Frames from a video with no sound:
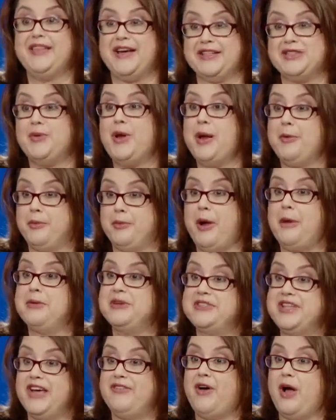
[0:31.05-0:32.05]
that's what I would
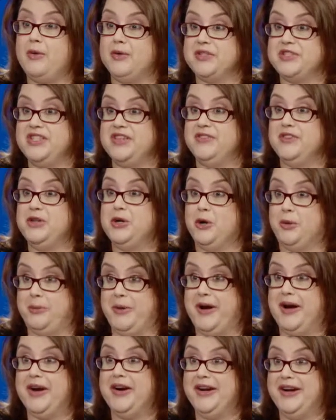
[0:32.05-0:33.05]
probably say if I were Stephen
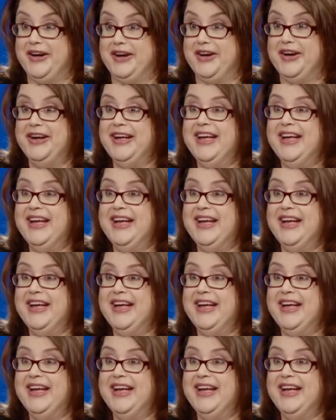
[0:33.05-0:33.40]
Colbert here.